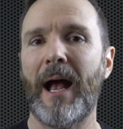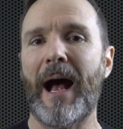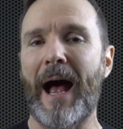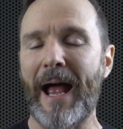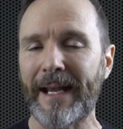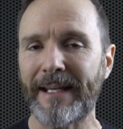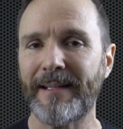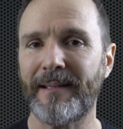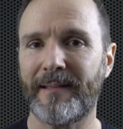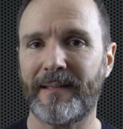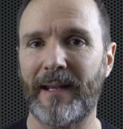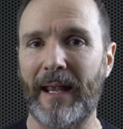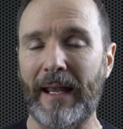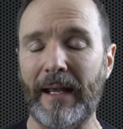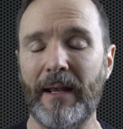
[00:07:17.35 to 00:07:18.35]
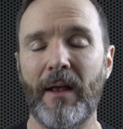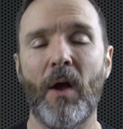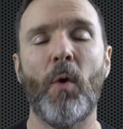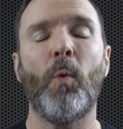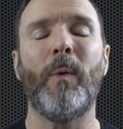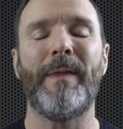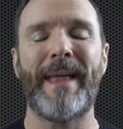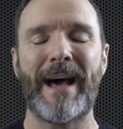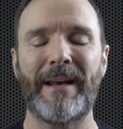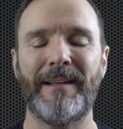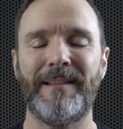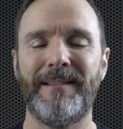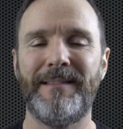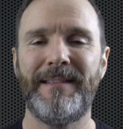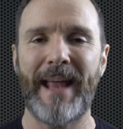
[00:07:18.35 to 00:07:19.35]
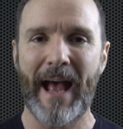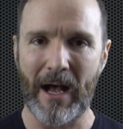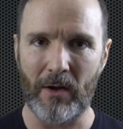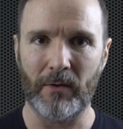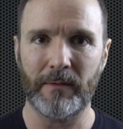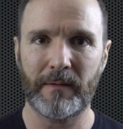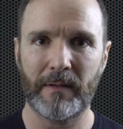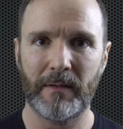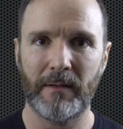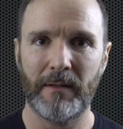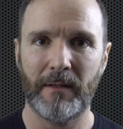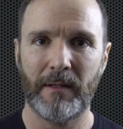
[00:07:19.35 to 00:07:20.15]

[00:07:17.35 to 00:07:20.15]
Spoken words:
I can say without a doubt,